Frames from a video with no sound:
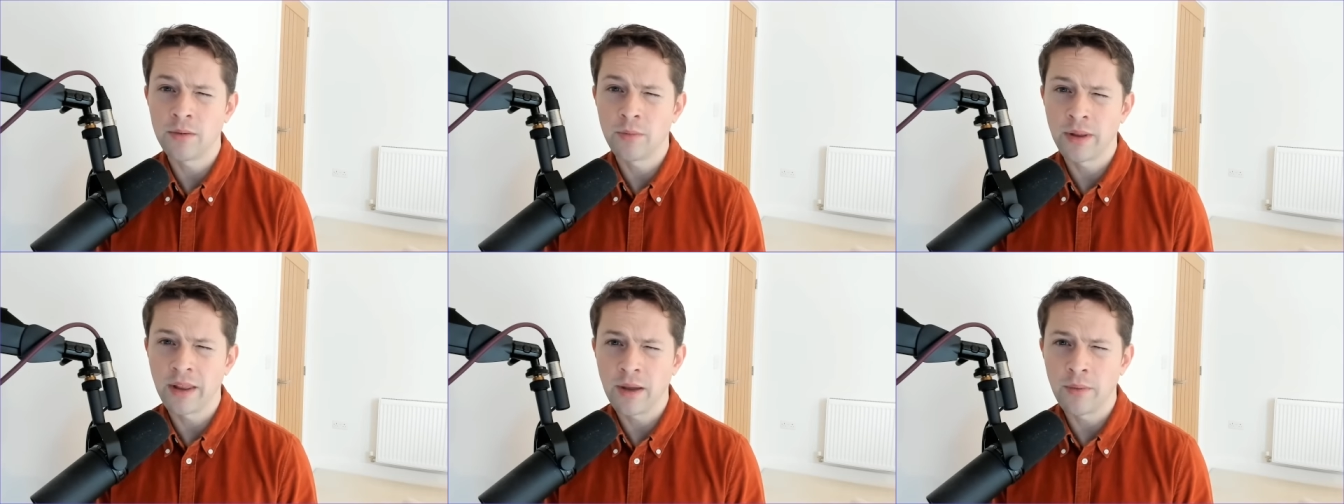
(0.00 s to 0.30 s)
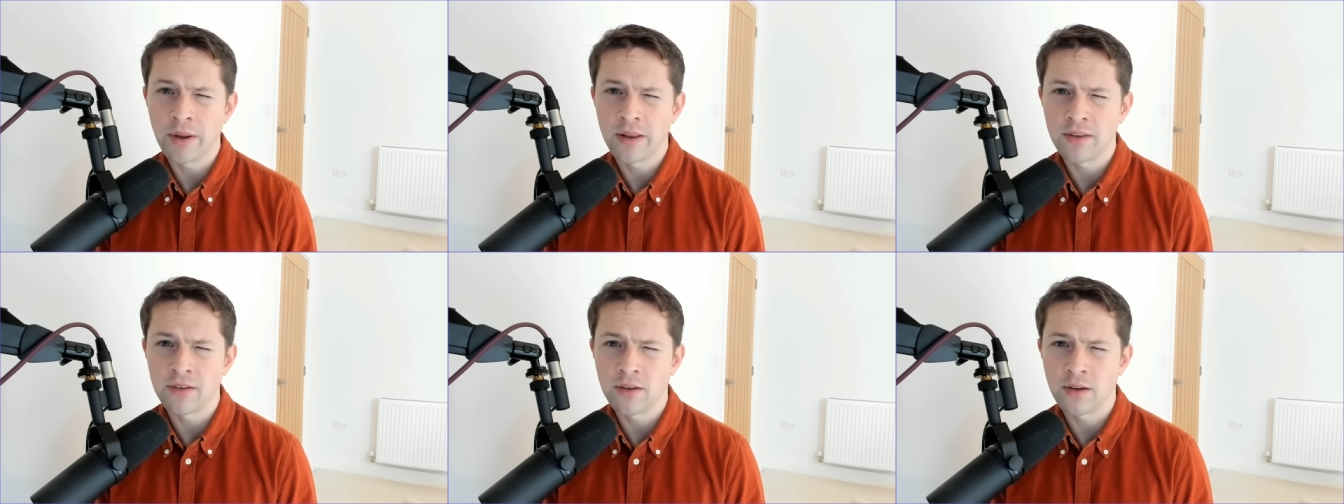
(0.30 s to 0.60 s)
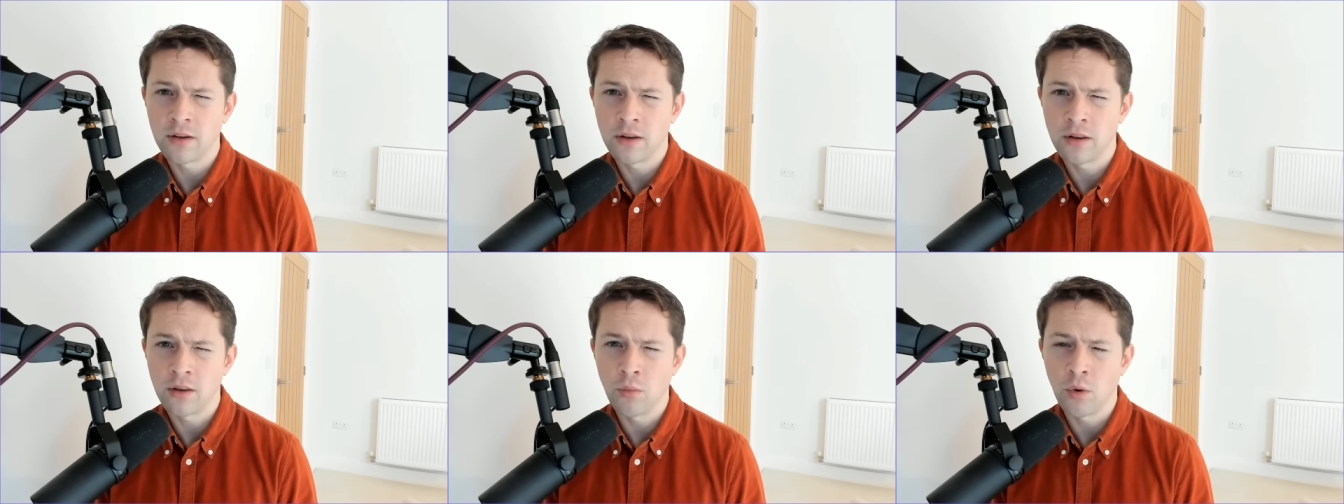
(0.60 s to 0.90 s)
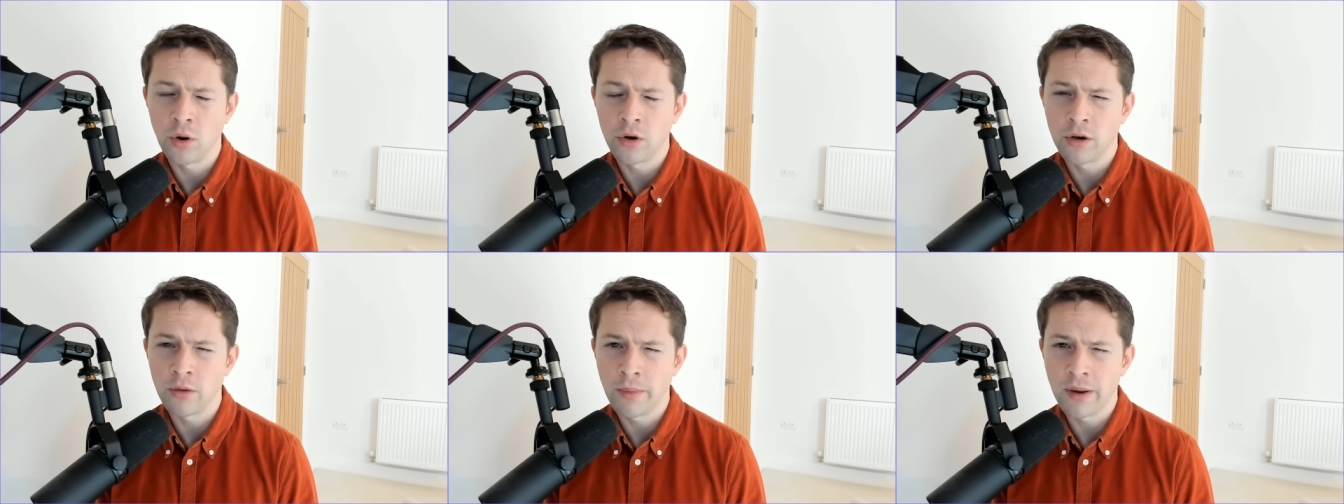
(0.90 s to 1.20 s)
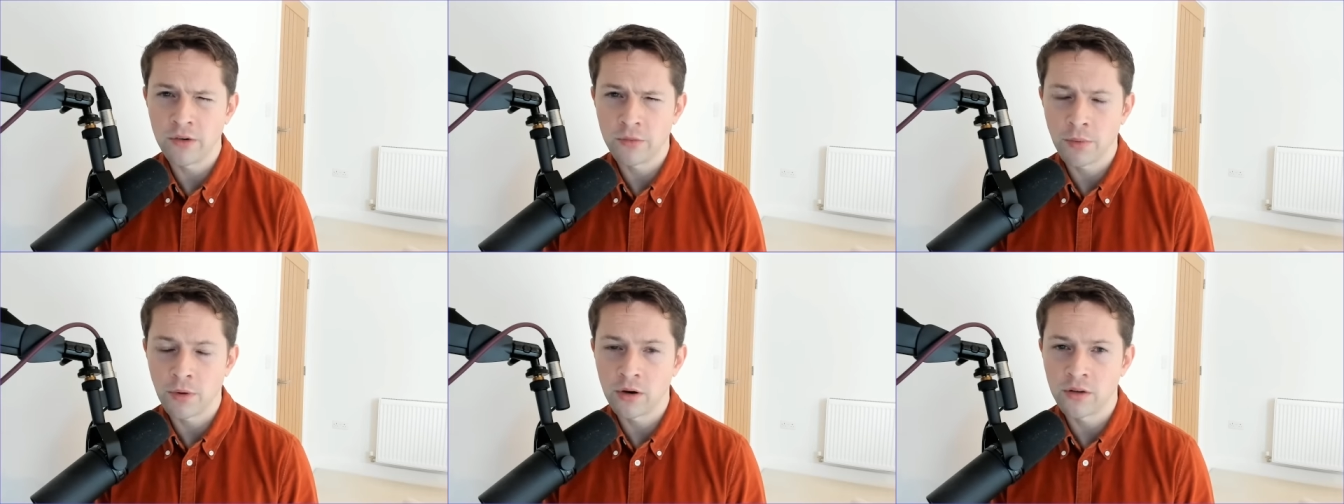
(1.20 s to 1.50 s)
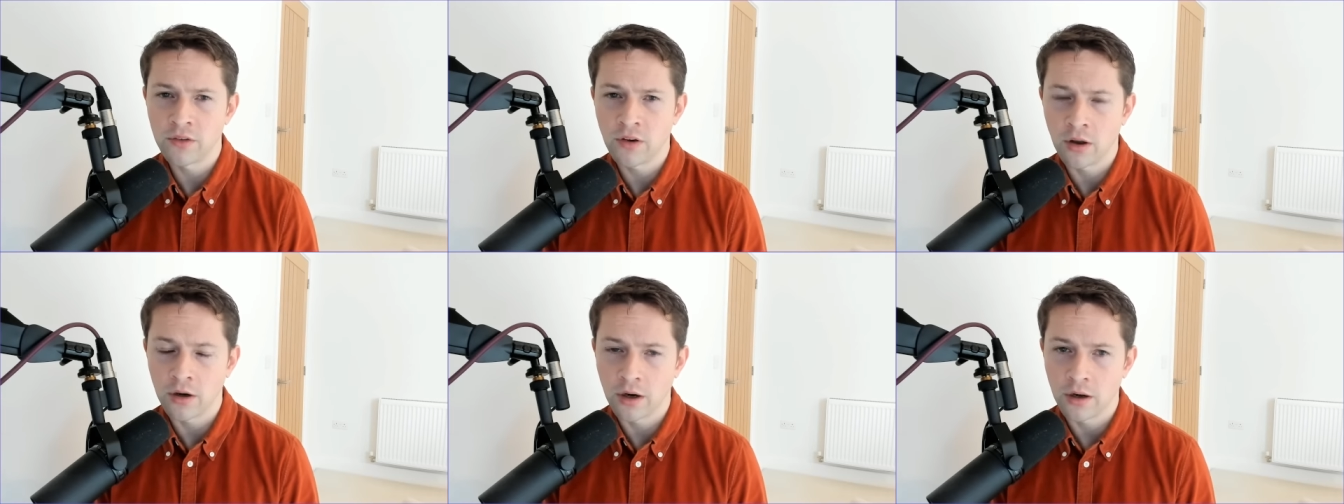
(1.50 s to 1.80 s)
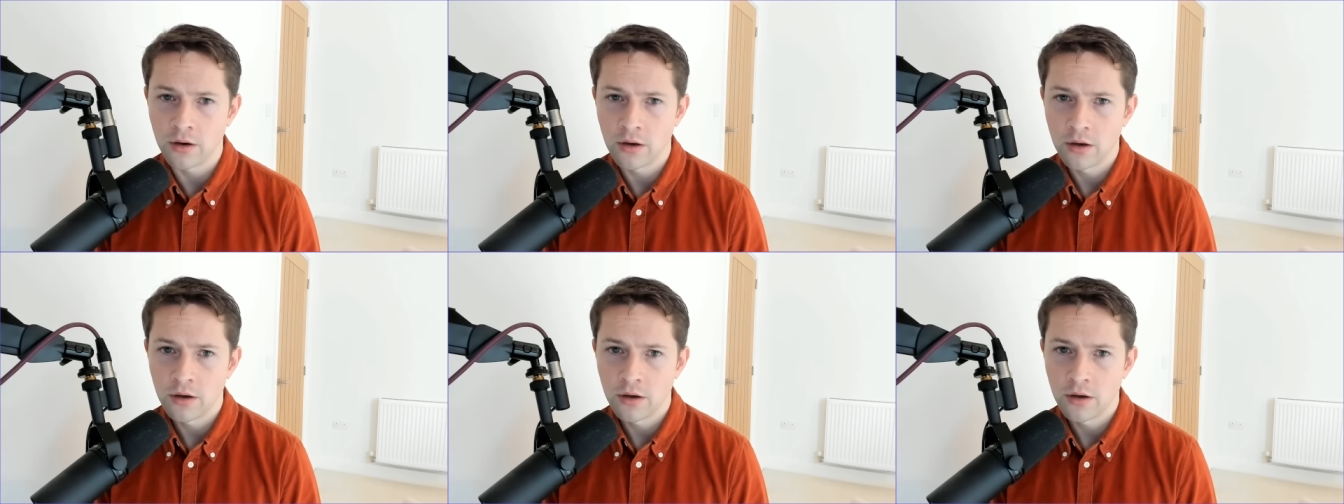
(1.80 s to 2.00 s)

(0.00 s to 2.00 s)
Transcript: when they went to the Wanda Metropolitano.